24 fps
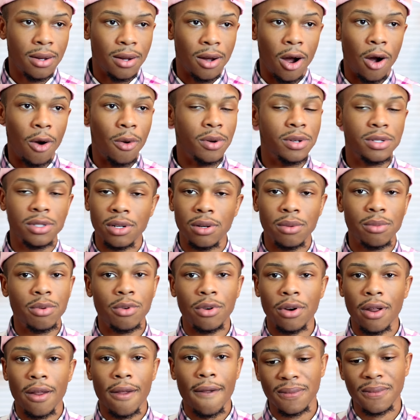always on
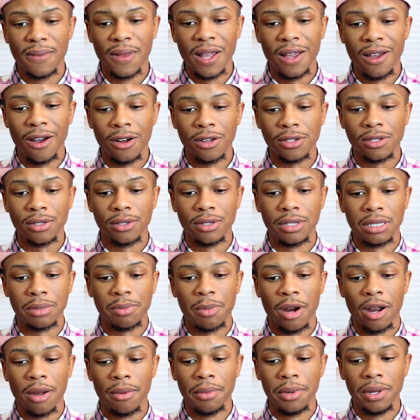point. They also
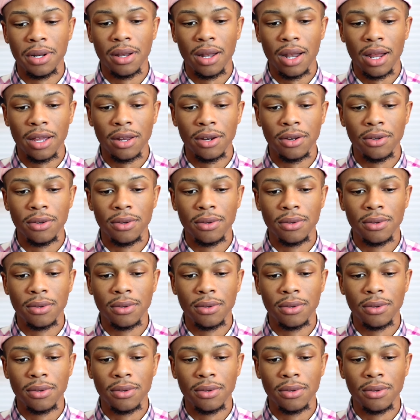inspired me to like